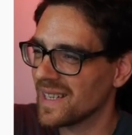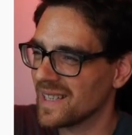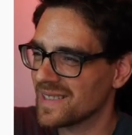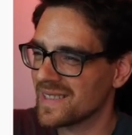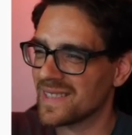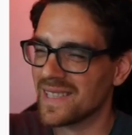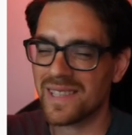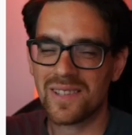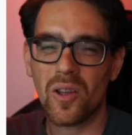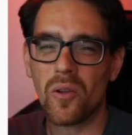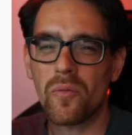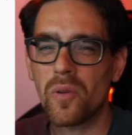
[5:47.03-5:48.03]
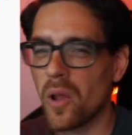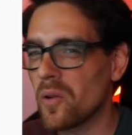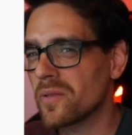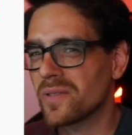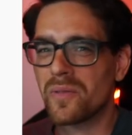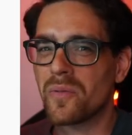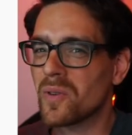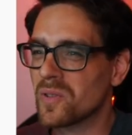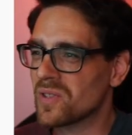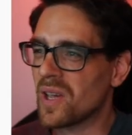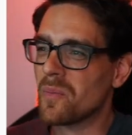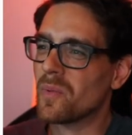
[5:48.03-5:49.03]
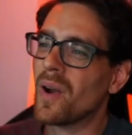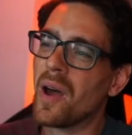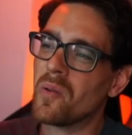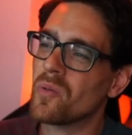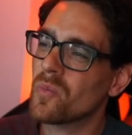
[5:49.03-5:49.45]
As you can see, it's not flawless the first time around,